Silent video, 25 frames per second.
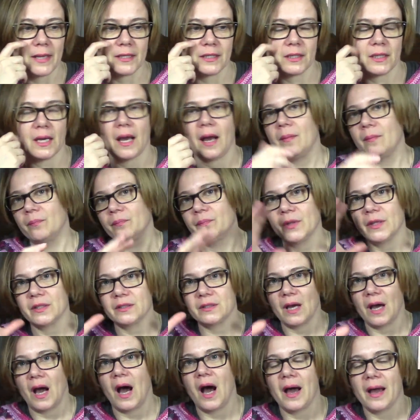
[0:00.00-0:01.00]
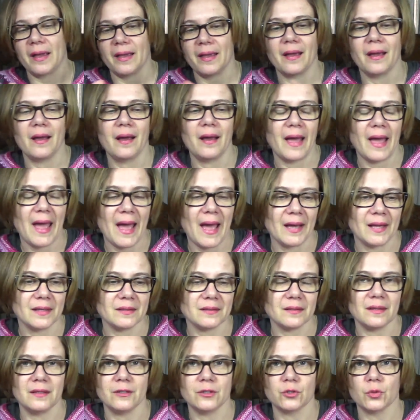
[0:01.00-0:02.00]
idea that I
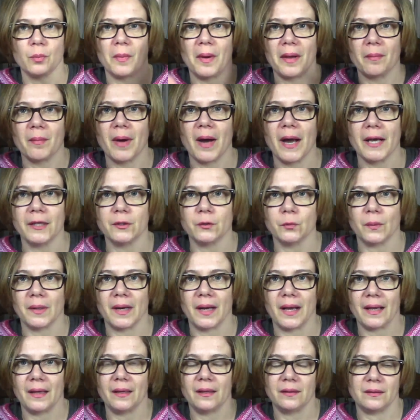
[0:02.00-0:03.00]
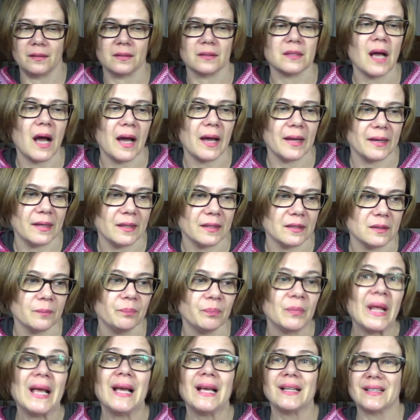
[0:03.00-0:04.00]
had into my mind when I designed it
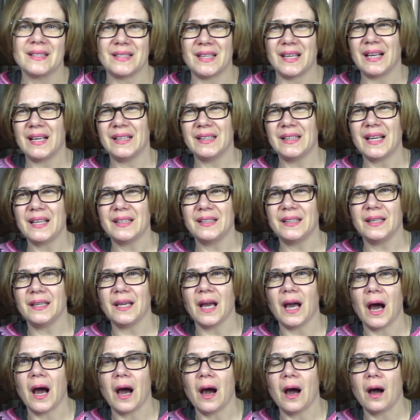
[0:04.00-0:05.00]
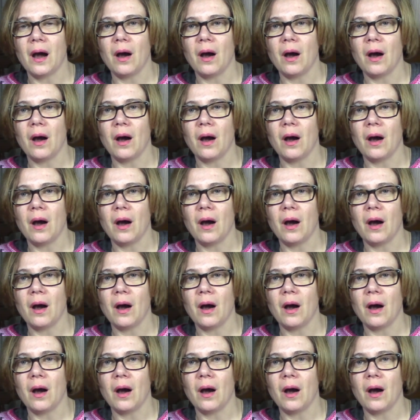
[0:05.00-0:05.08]
the second idea